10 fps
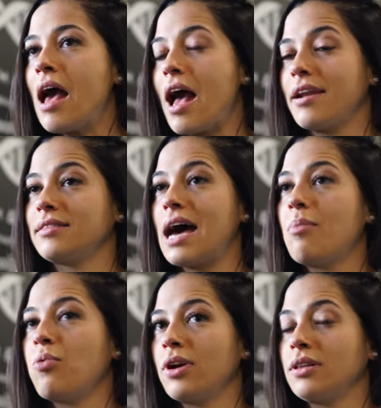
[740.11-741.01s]
And at that
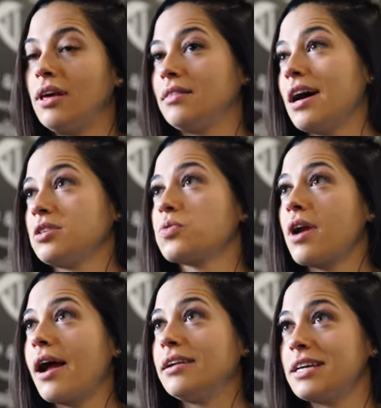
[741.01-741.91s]
point, like that's what
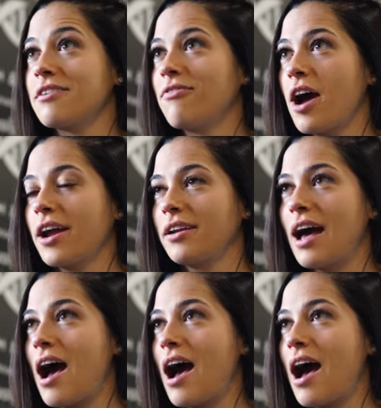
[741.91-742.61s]
I identified